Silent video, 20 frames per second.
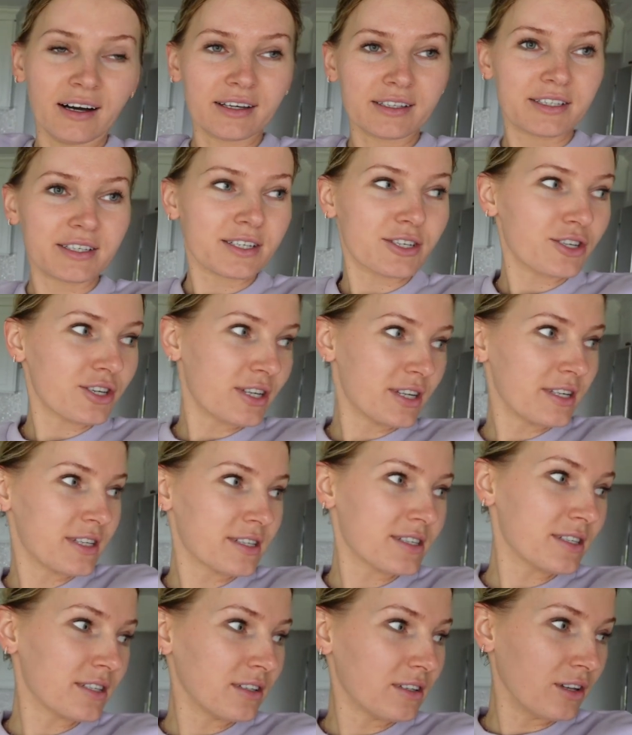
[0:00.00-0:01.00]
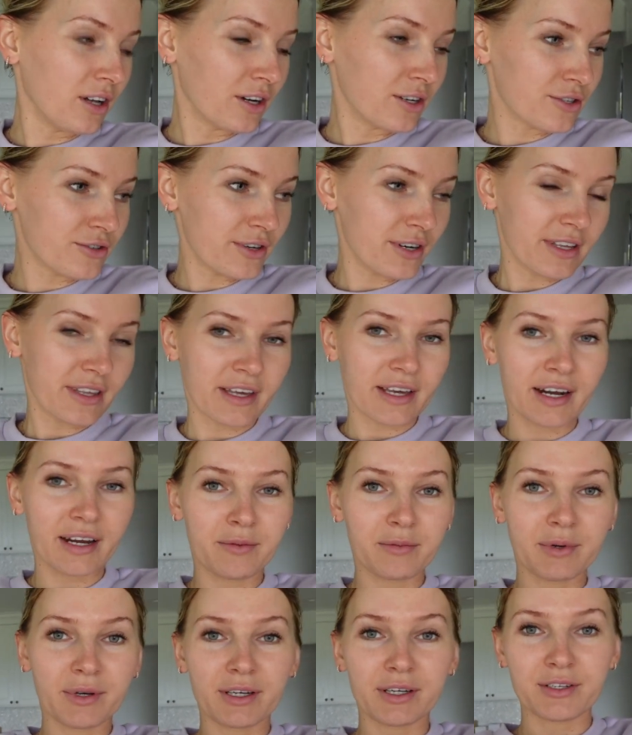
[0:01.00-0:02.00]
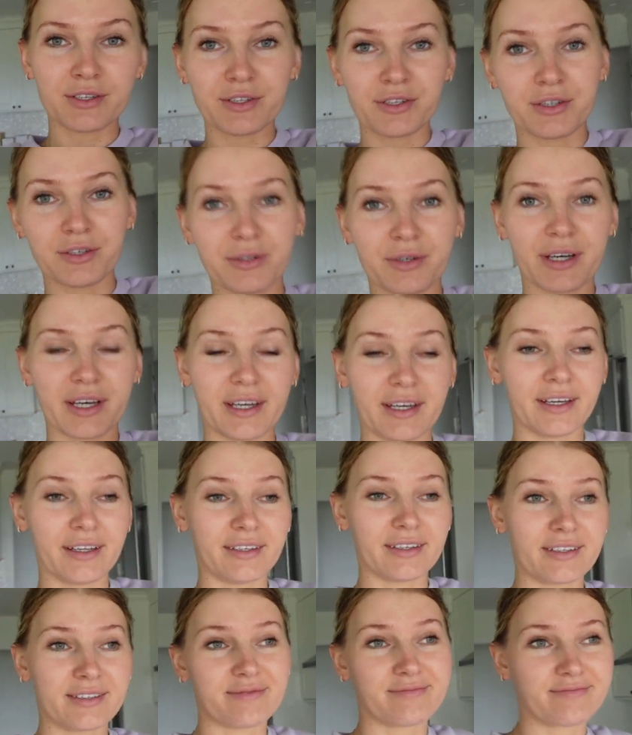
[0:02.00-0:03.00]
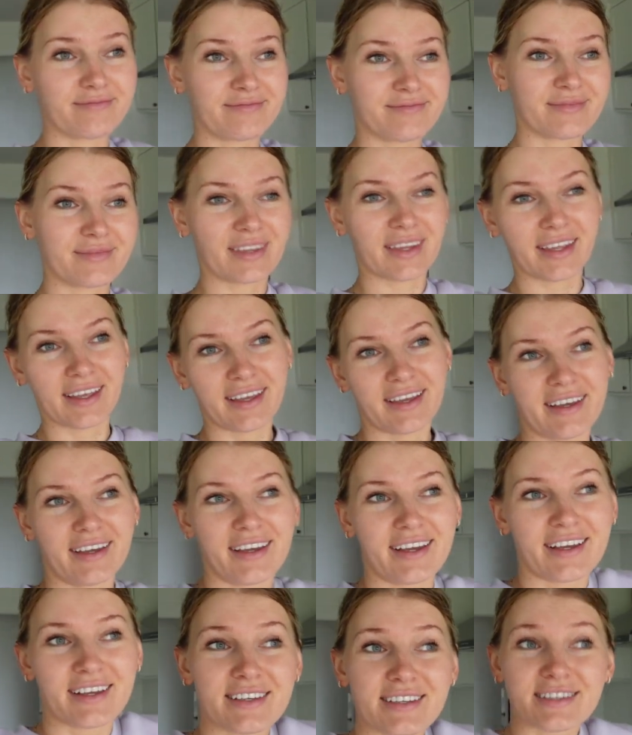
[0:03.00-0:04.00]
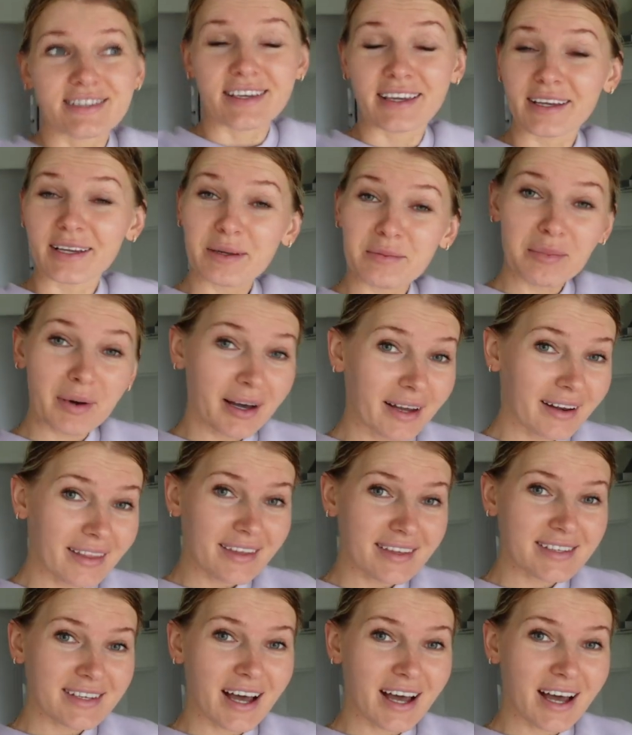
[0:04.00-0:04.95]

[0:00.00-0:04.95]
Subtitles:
dishes, laundry that I'm gonna do and say goodbye to this